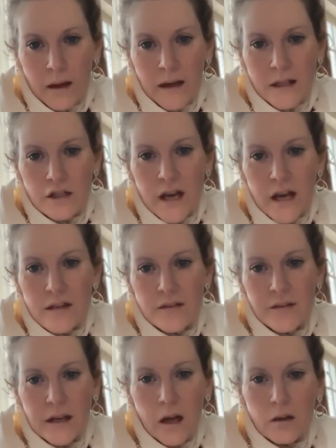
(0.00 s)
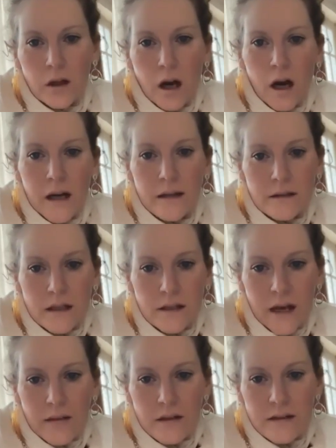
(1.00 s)
let's share this video guys let's
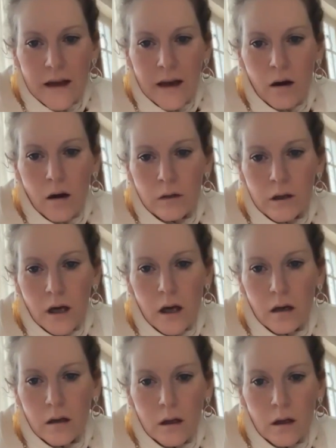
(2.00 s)
get this out i'm gonna